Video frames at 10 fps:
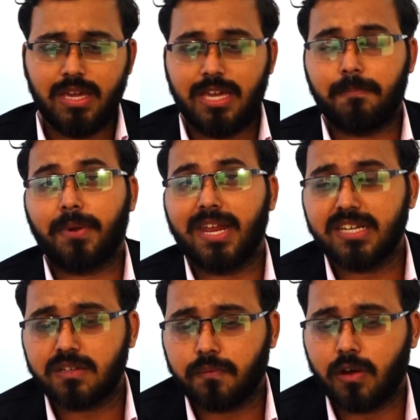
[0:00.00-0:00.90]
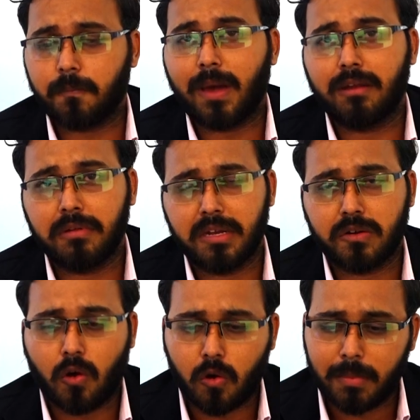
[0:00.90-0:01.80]
He praised for pioneering
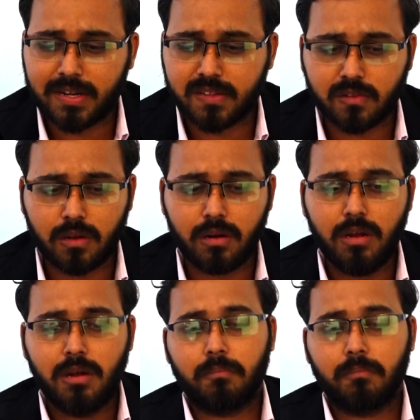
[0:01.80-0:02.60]
documentation,